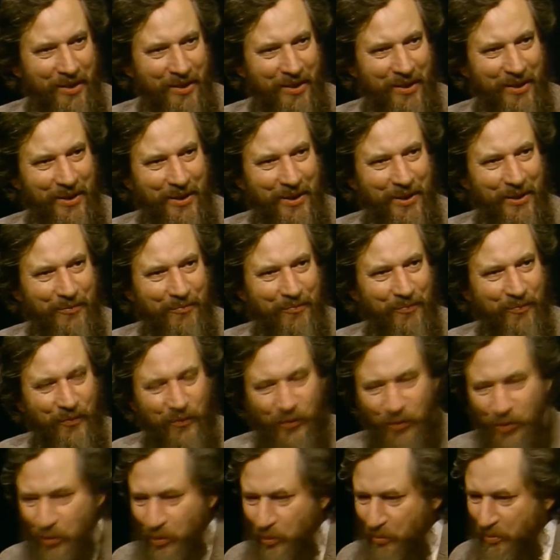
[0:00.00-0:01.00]

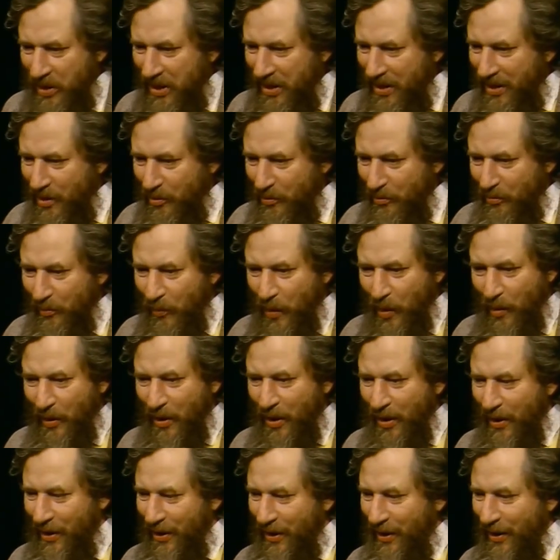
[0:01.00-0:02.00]
to be
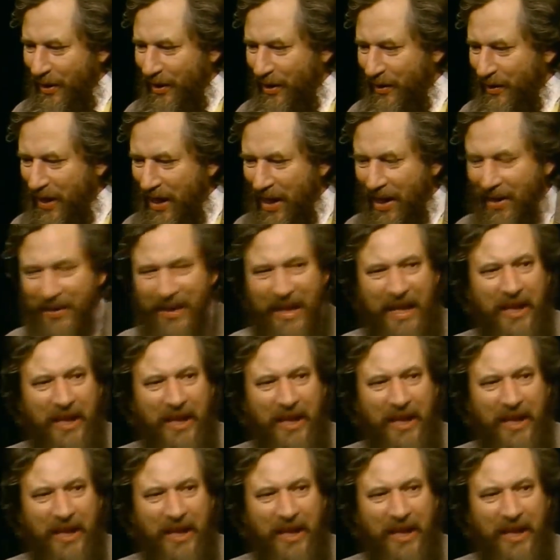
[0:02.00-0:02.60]
an